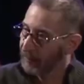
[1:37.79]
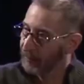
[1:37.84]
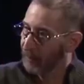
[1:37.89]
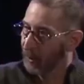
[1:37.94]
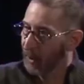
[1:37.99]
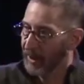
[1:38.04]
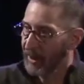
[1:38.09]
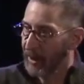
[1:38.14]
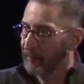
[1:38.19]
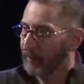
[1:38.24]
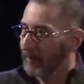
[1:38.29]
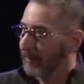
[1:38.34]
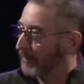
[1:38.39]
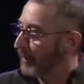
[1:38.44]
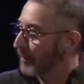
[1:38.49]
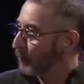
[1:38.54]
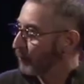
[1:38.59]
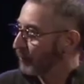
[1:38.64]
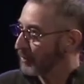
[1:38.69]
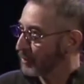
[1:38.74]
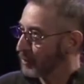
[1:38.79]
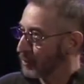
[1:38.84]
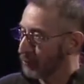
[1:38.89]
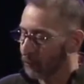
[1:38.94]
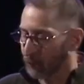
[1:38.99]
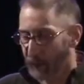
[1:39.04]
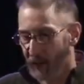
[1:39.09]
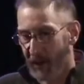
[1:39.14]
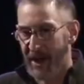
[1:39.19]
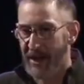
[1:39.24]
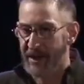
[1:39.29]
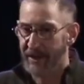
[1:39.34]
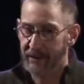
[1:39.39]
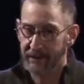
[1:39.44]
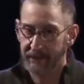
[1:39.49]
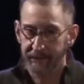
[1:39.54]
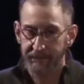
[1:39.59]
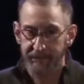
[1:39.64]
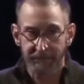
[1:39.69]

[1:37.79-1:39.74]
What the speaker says: thought everything was great,